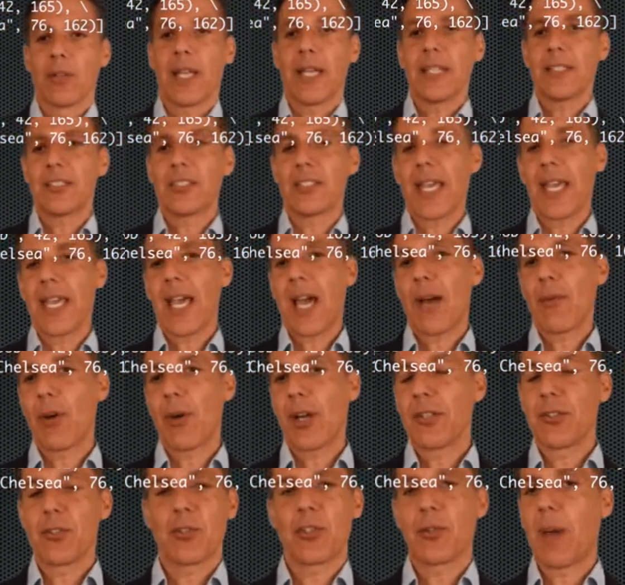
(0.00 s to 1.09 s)
let's say I
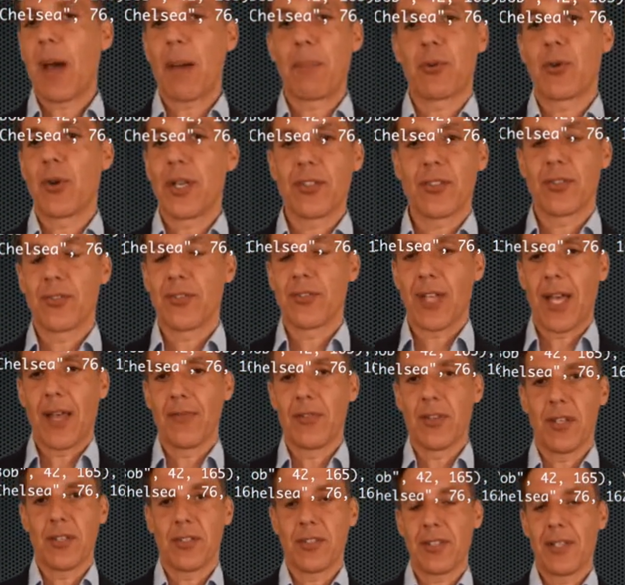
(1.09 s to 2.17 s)
want to do some operations on
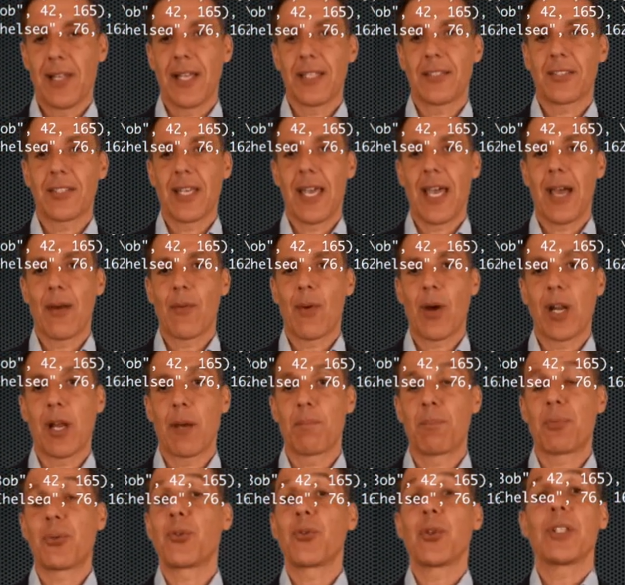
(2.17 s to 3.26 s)
this. Let's say I want
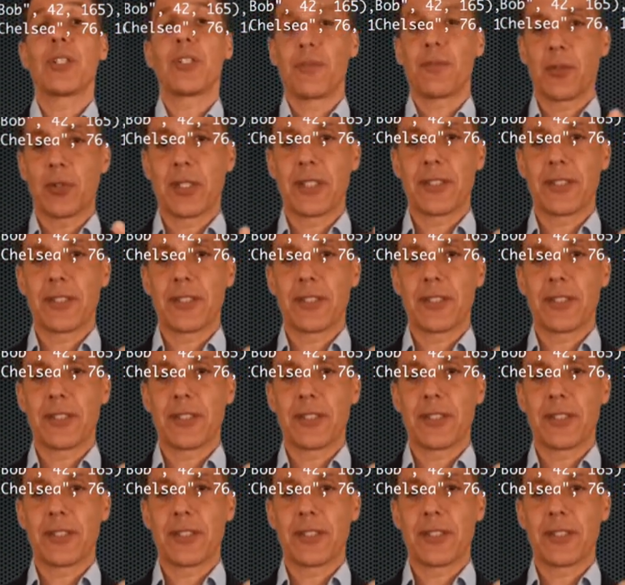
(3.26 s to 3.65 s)
to print, for